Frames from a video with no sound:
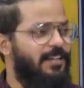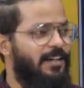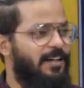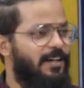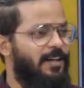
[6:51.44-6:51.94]

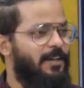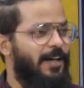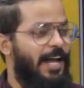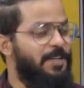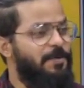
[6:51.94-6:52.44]

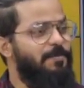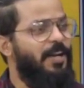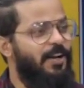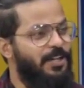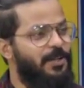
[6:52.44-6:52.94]
As per my
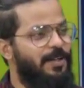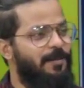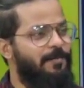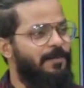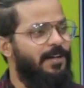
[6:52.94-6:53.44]

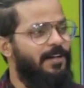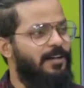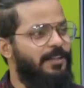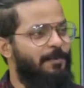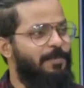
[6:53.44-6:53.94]
curriculum,
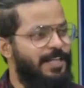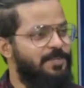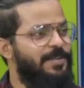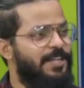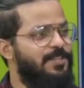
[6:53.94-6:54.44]
they
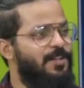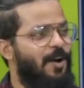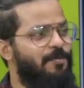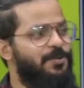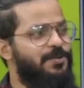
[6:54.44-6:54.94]
placed me in
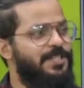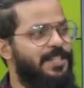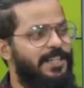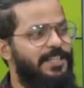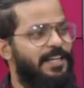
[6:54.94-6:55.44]
Islam to
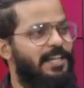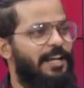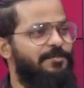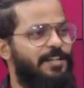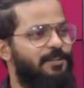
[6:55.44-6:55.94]
study their
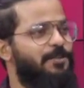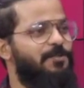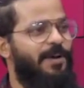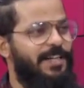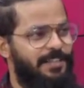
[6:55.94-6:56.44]
lifestyle for
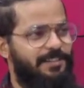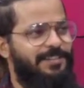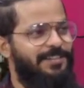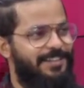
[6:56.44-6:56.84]
1 year.